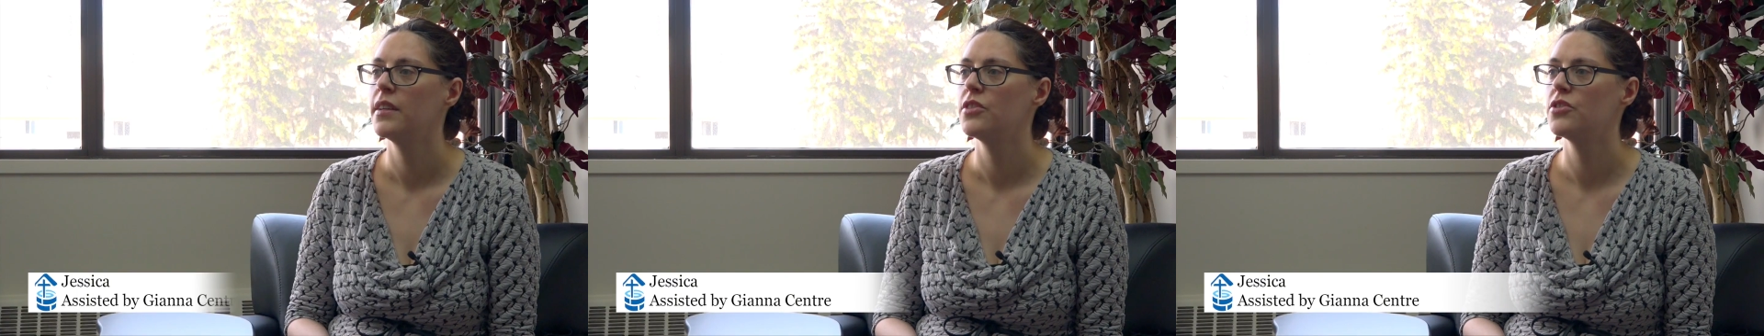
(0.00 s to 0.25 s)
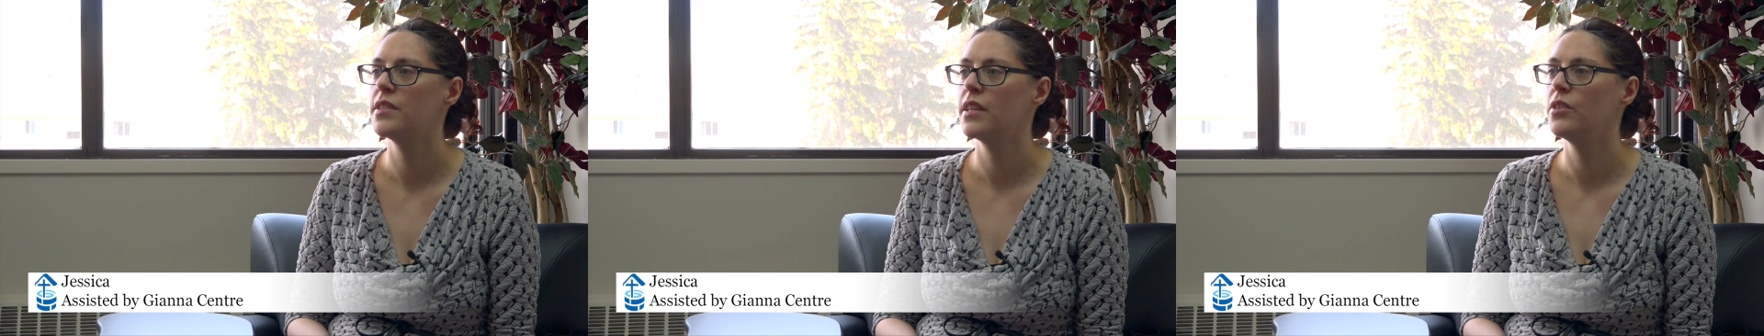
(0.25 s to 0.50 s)

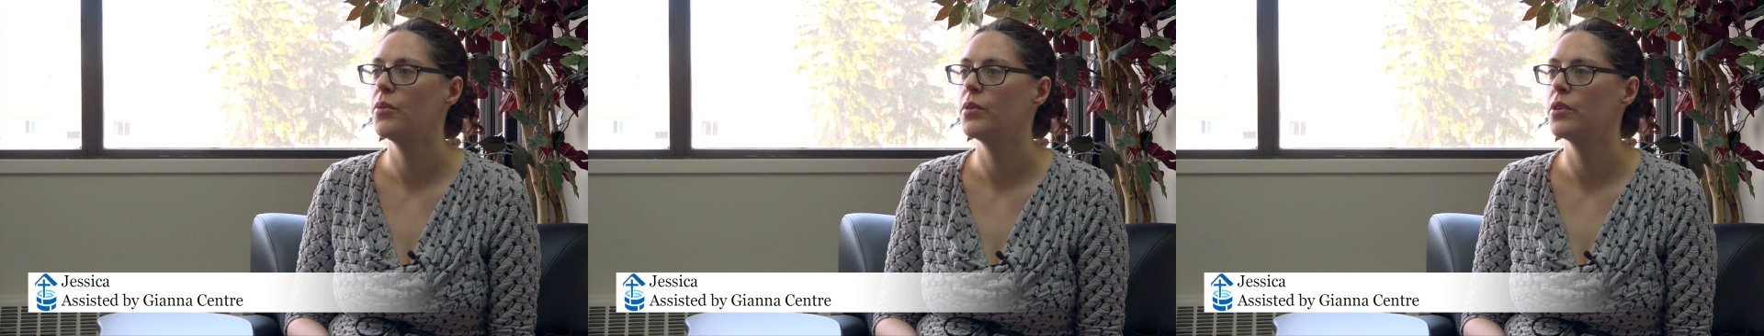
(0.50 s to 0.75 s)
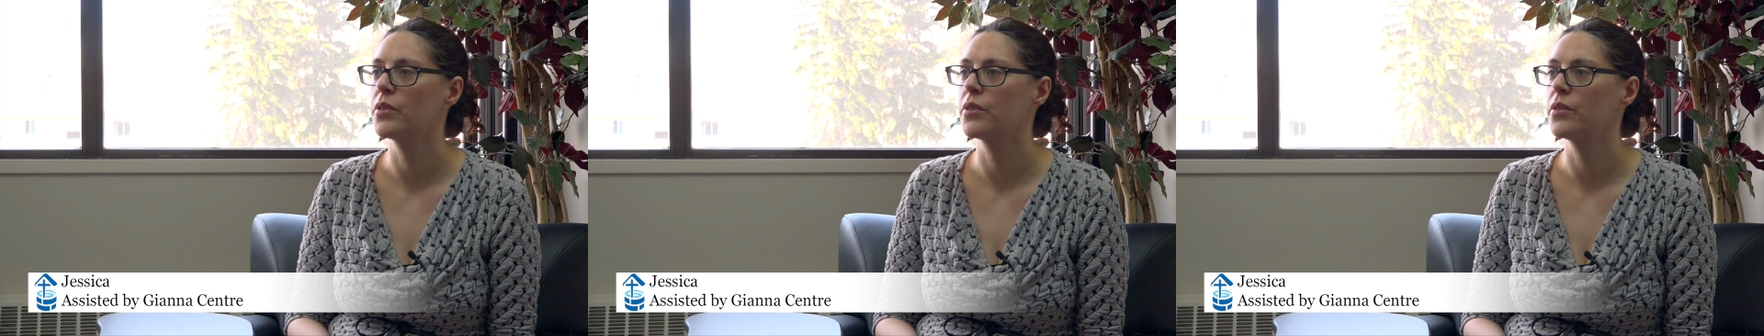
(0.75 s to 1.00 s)
She said, you know,
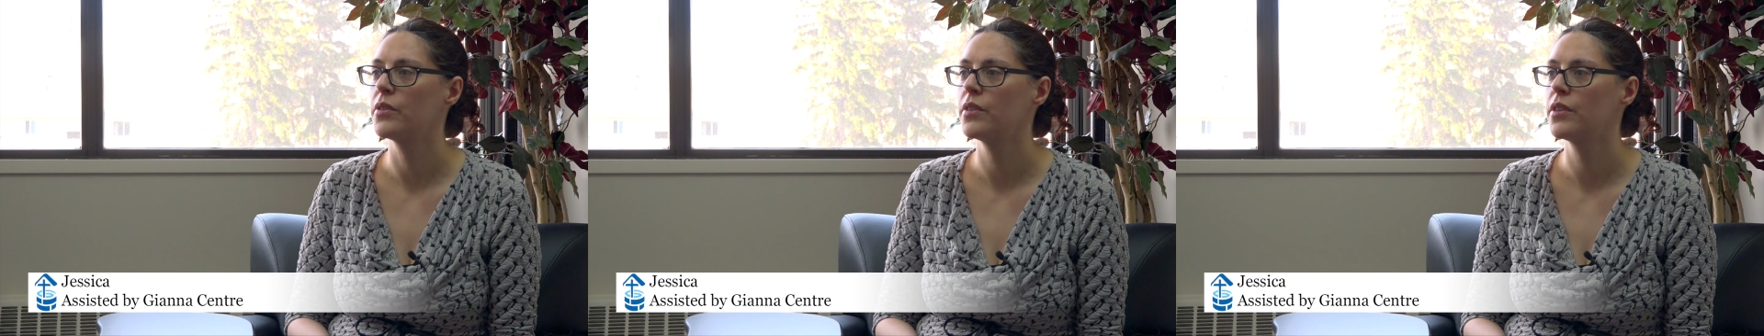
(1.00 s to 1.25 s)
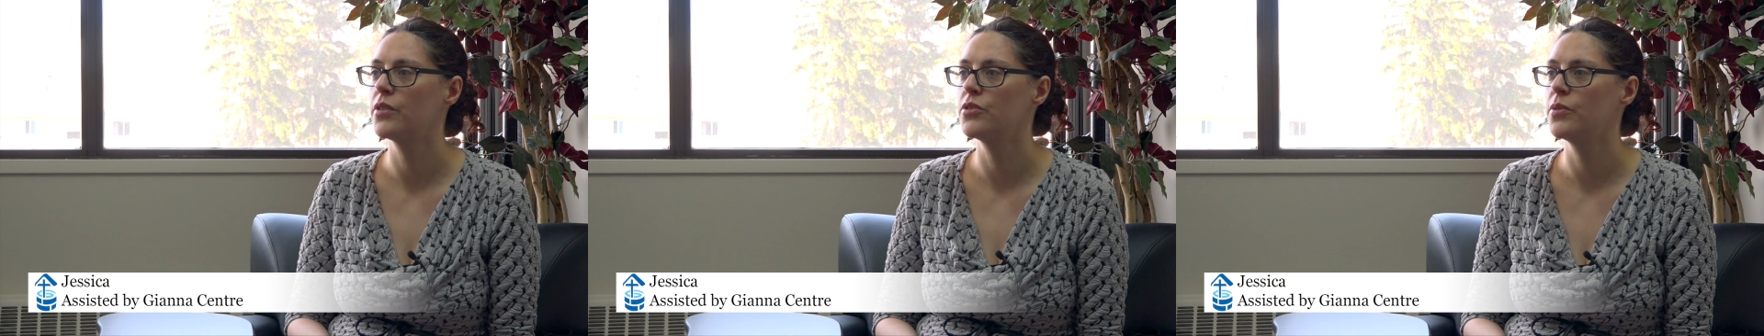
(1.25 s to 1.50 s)
you're
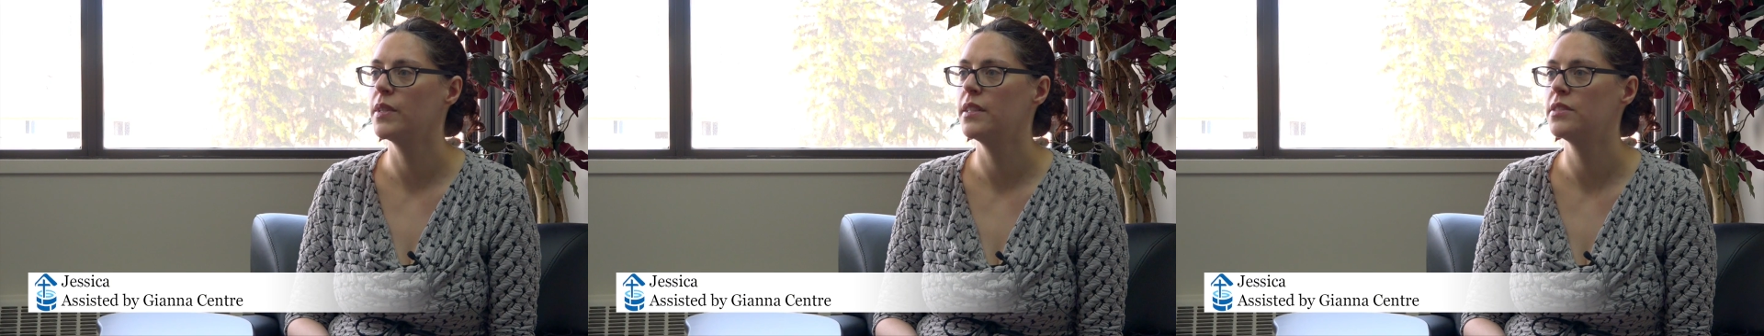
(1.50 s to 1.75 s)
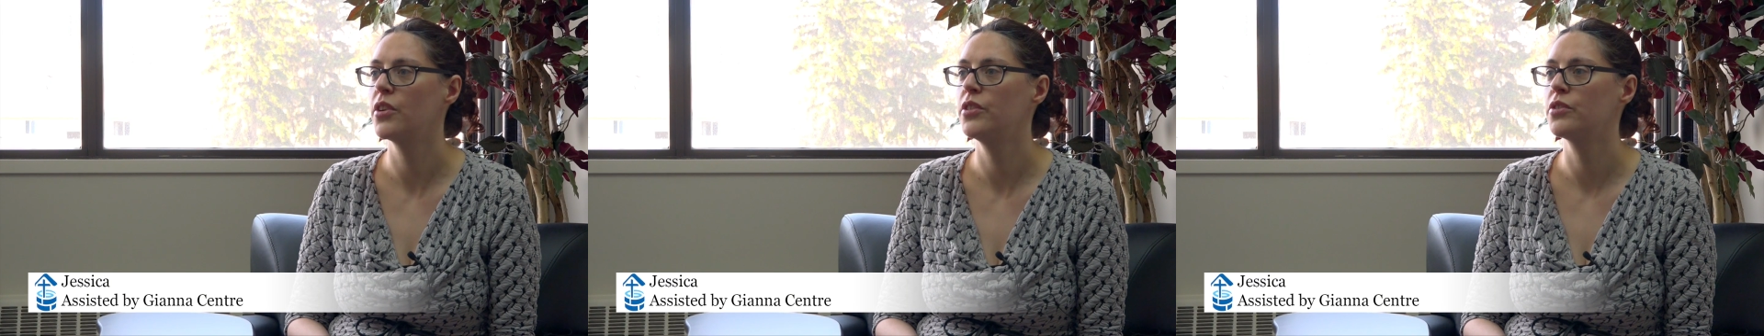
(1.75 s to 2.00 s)
you're doing
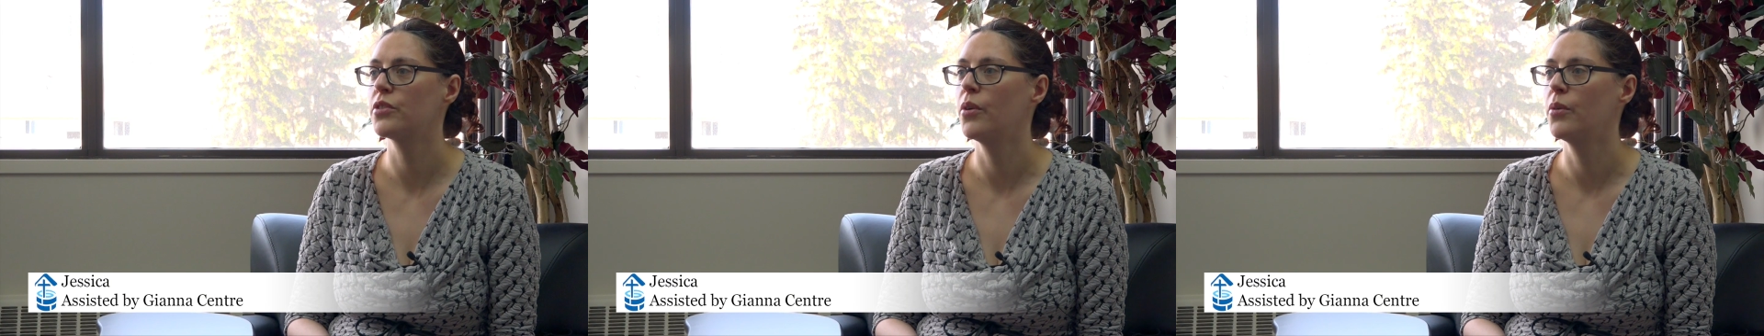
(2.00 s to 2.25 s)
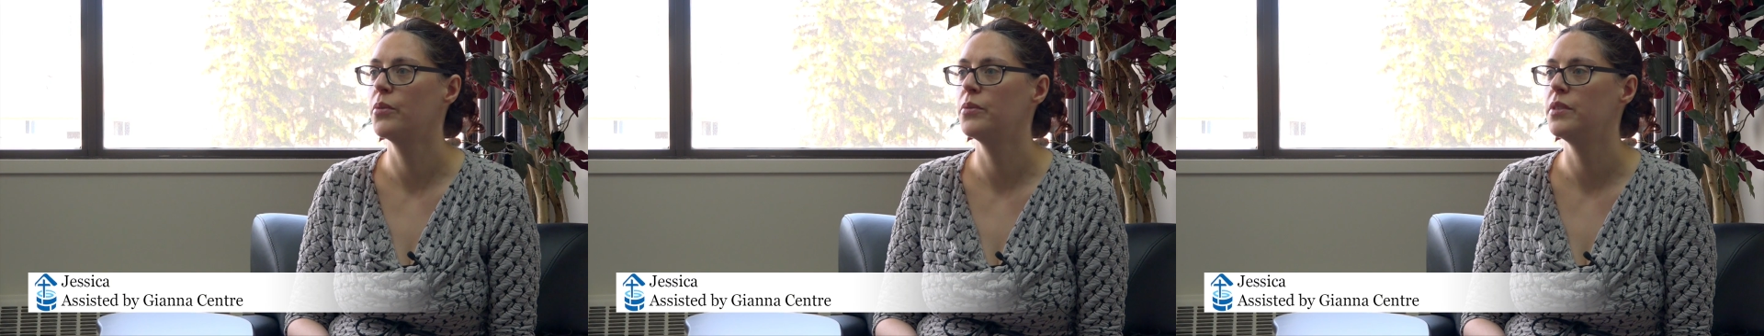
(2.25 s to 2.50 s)
this on your
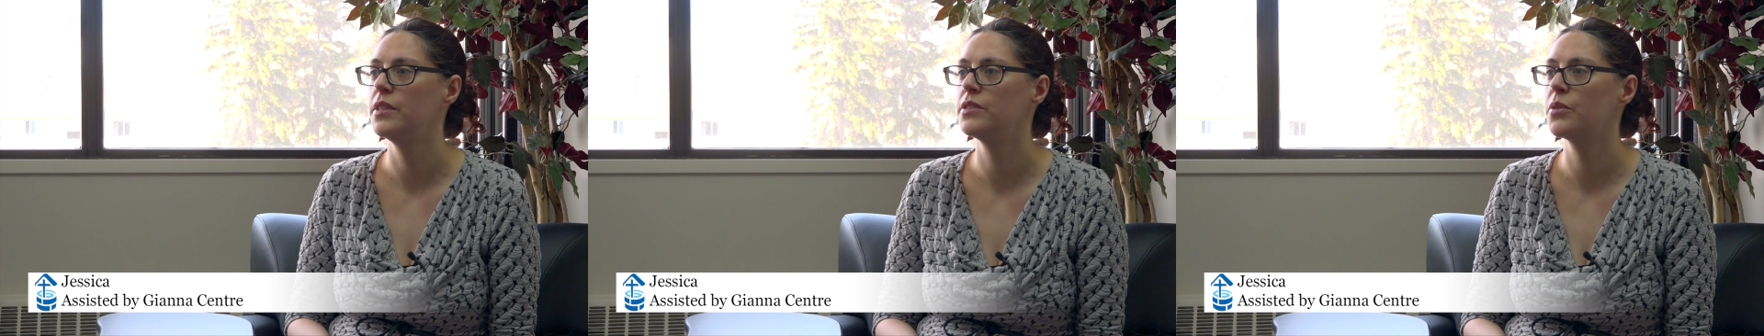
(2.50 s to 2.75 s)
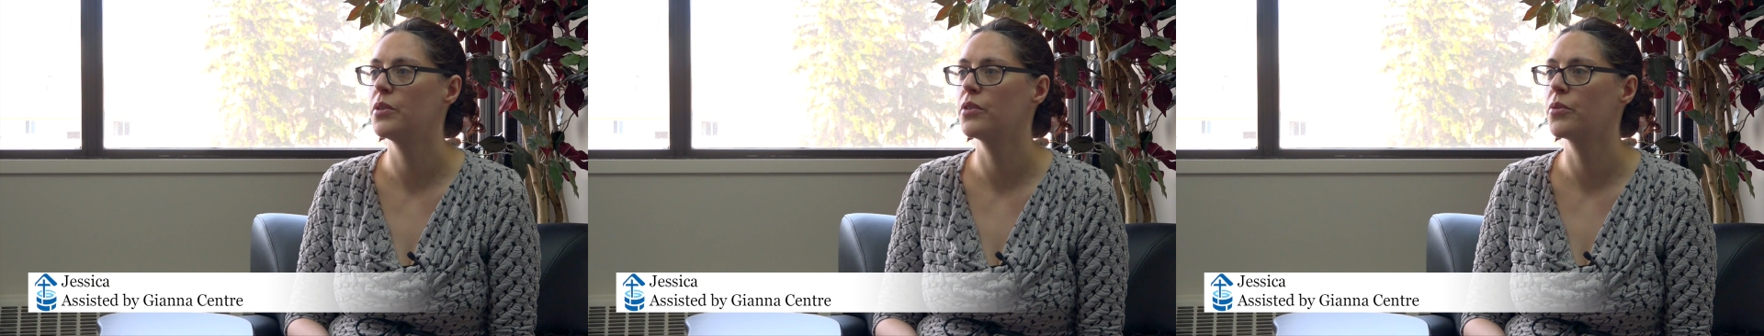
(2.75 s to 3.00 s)
own,
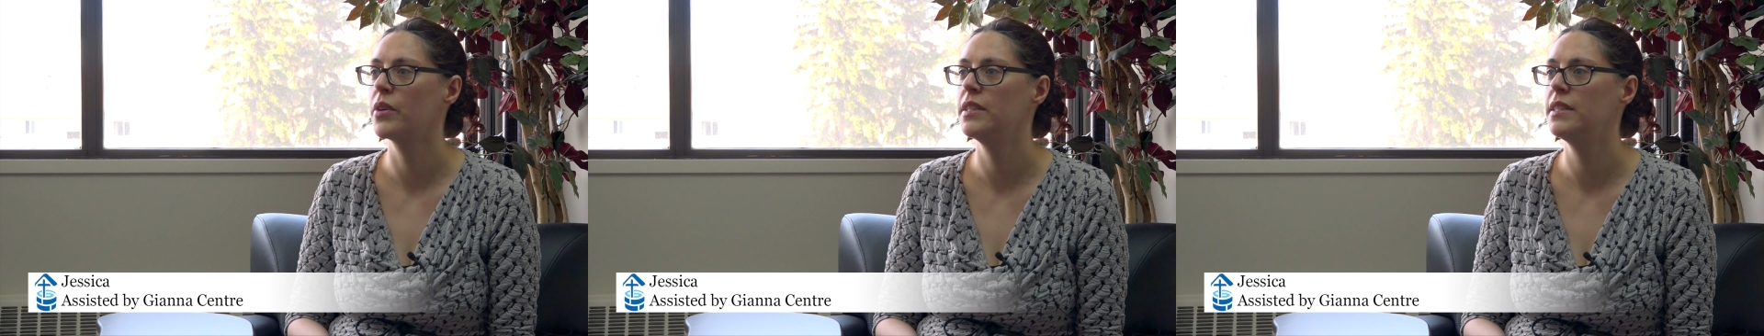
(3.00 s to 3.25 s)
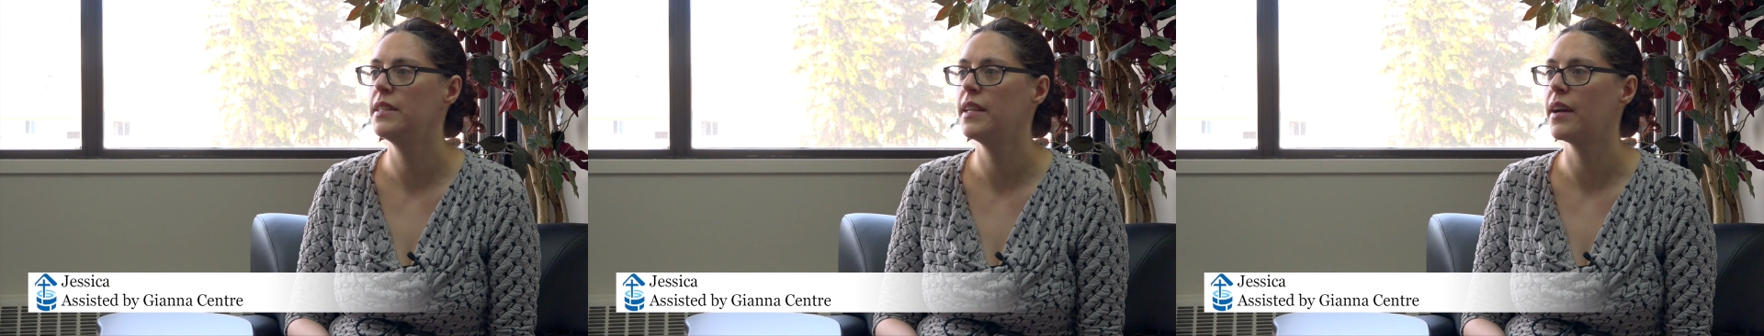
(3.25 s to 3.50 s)
so you're going
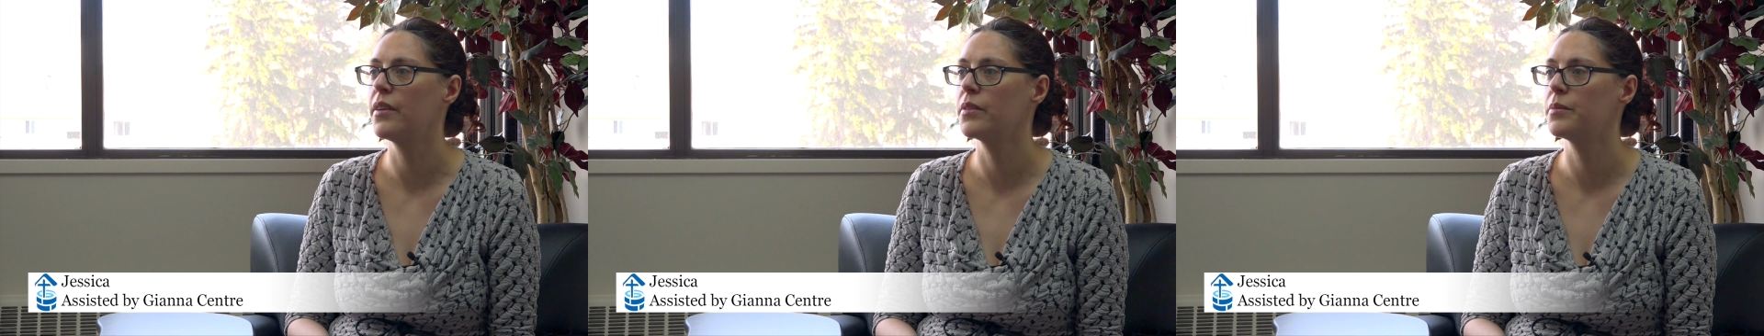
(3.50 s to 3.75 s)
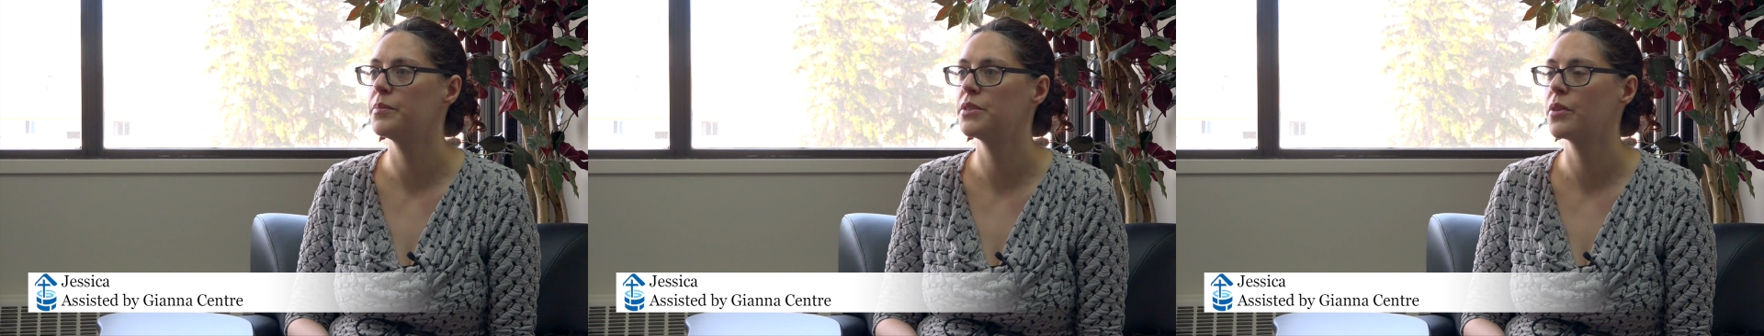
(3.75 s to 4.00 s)
to need help.